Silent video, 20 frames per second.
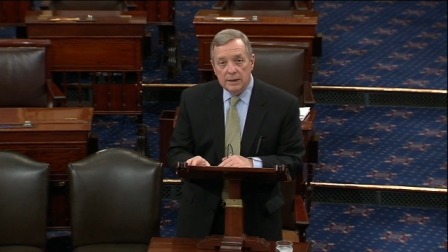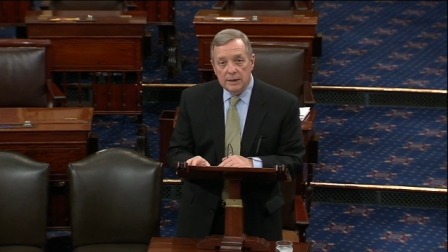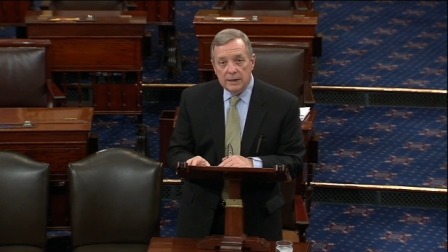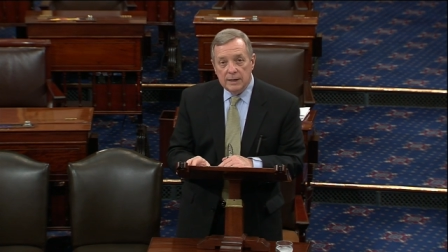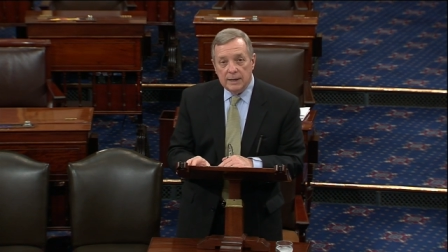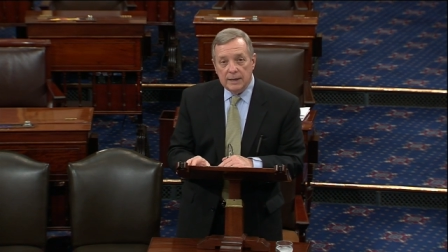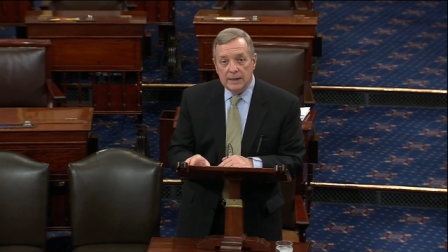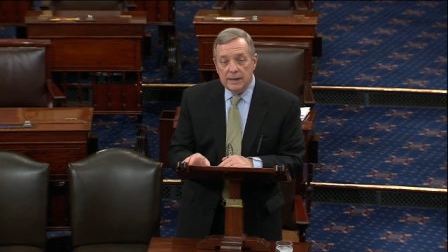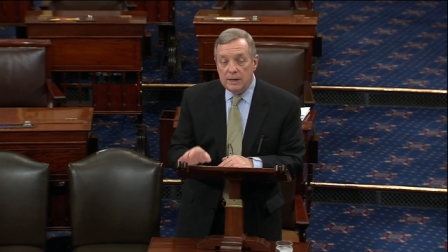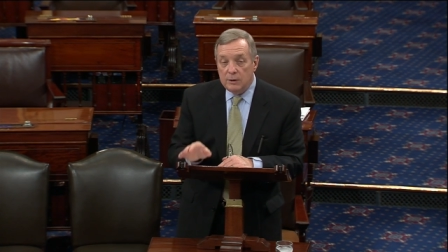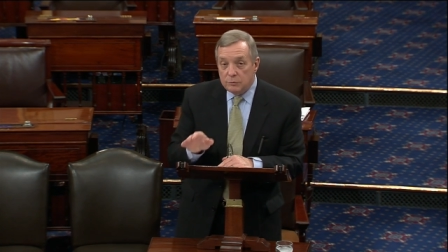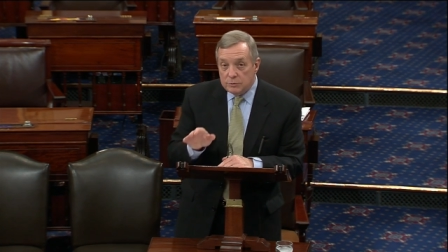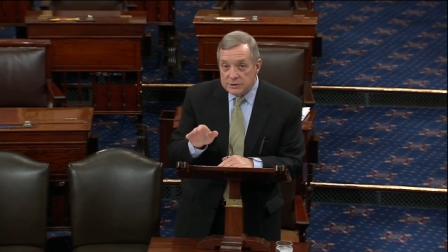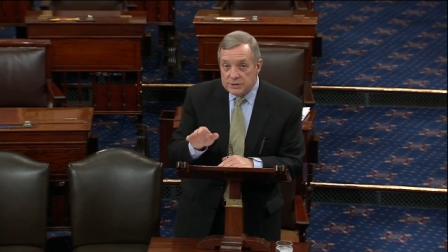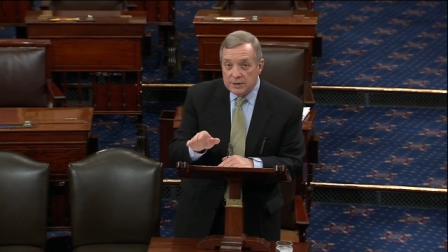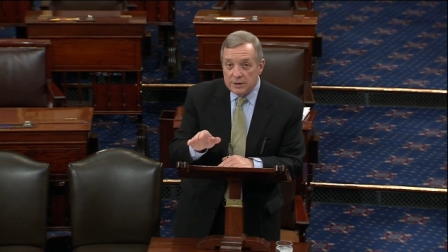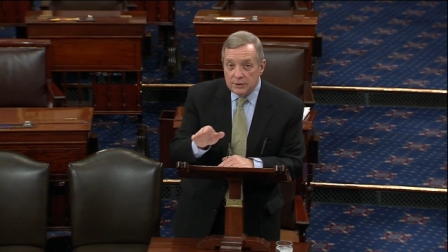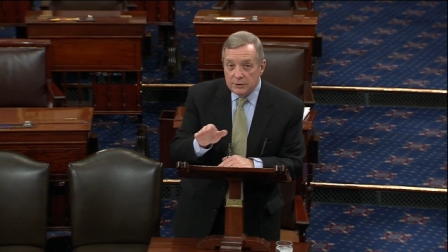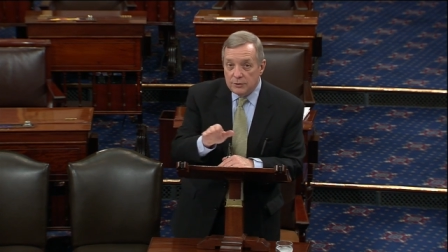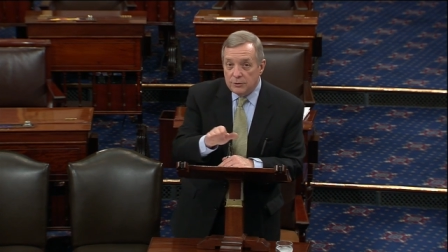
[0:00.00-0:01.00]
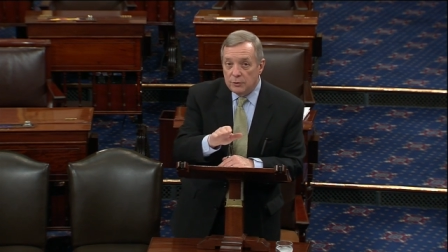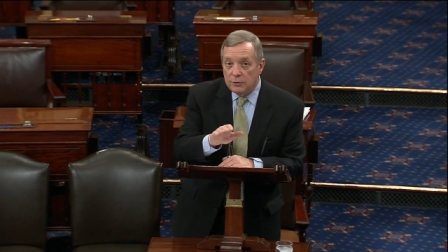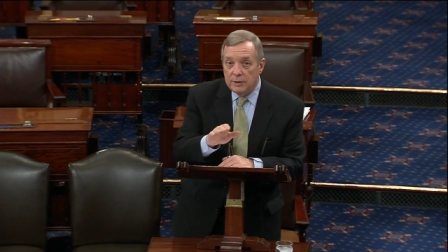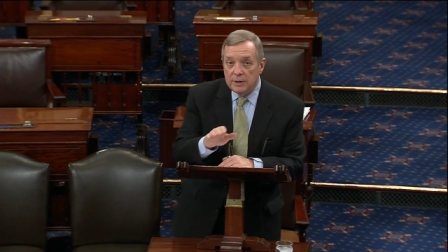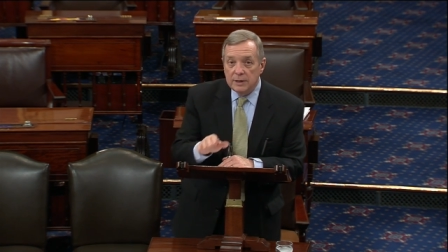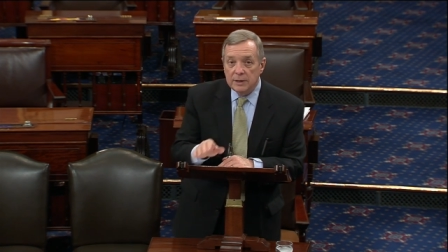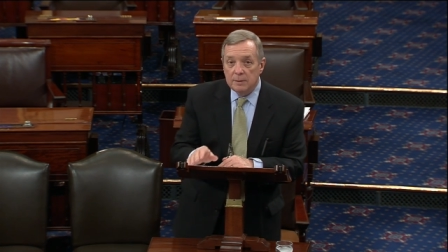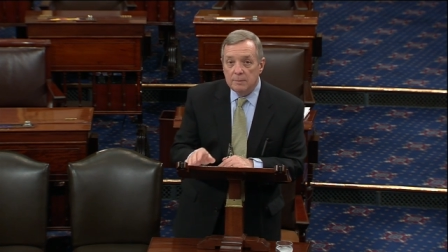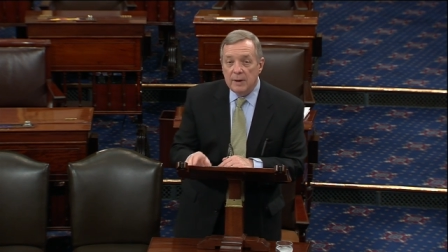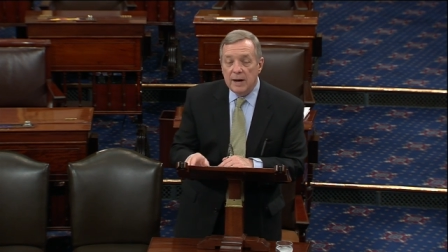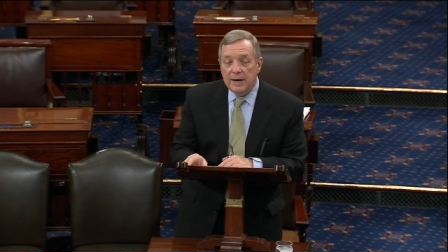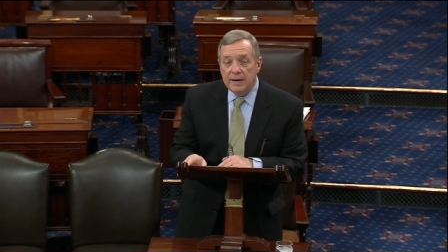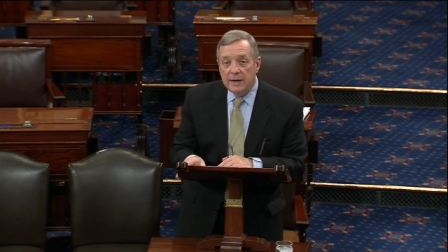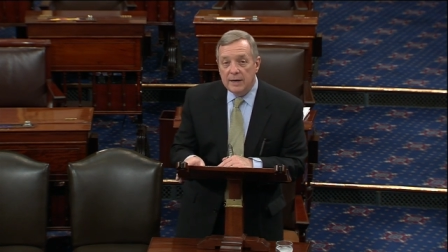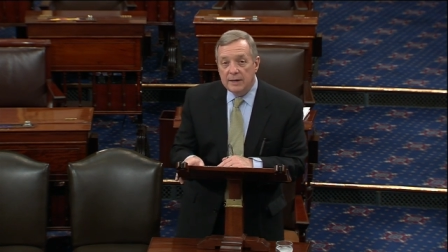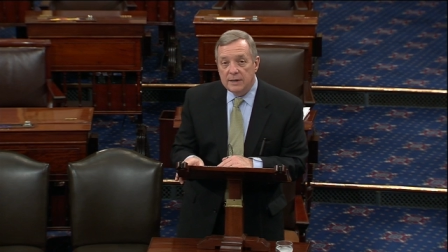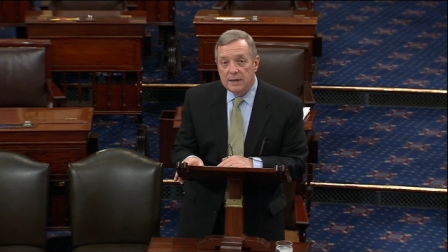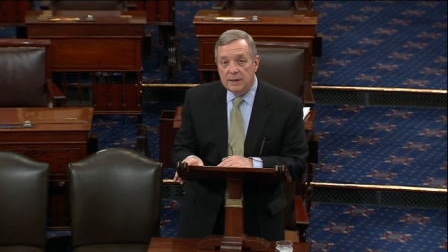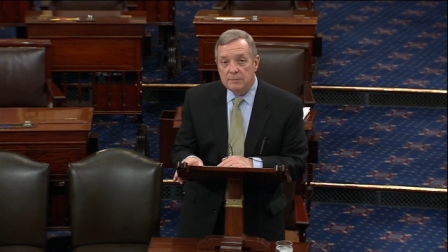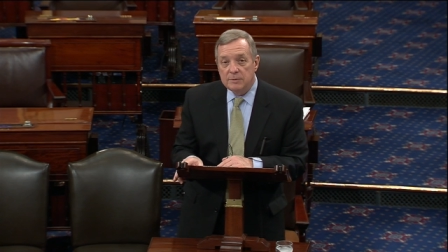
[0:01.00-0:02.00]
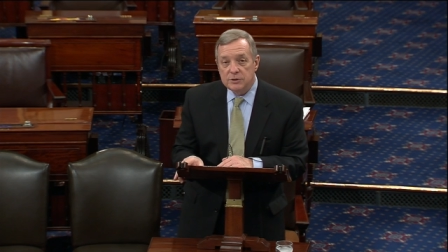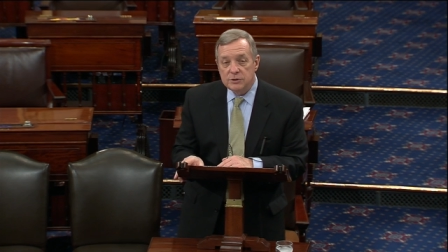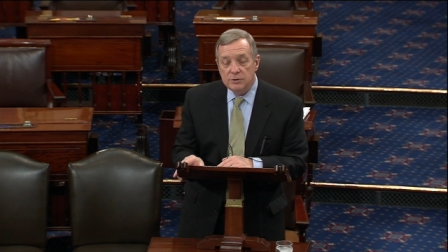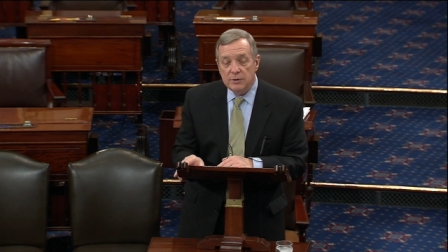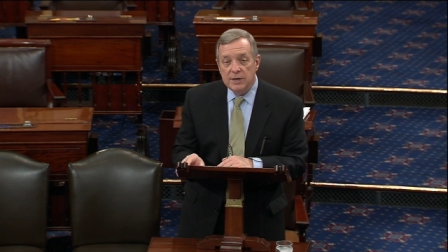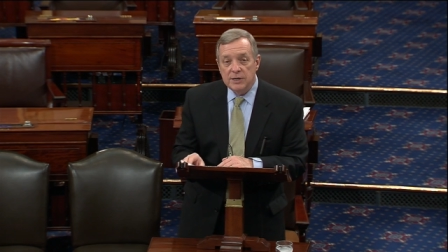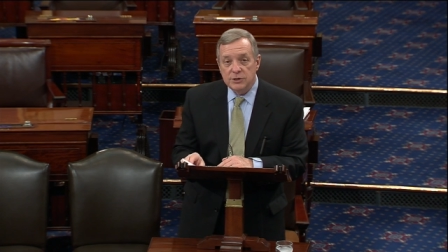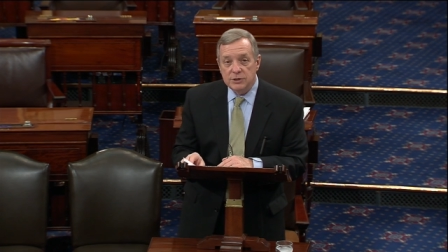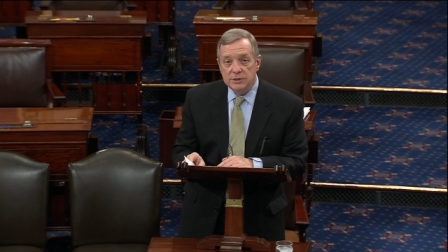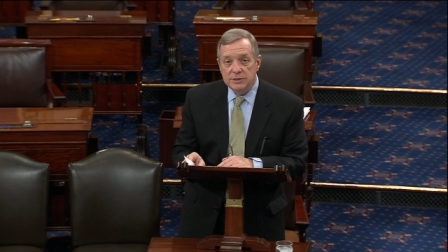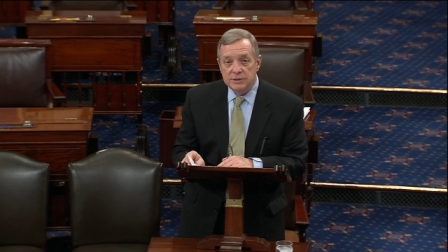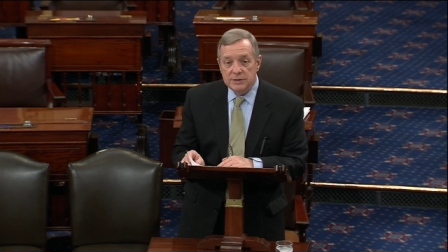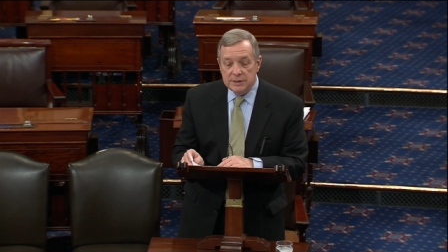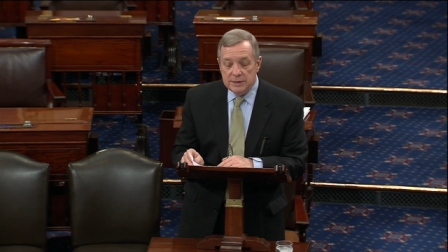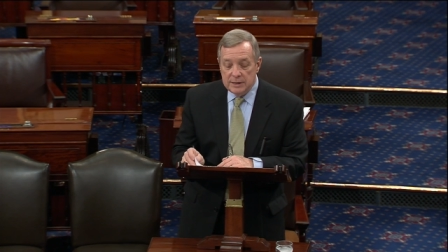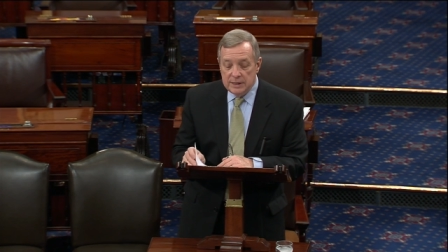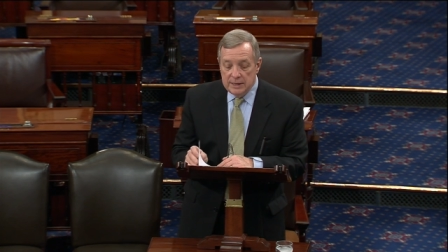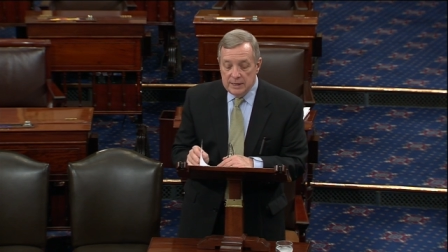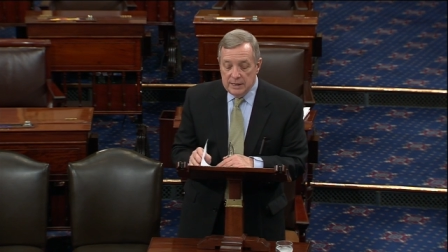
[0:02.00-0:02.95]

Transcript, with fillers: And he was there during the Maidan demonstrations and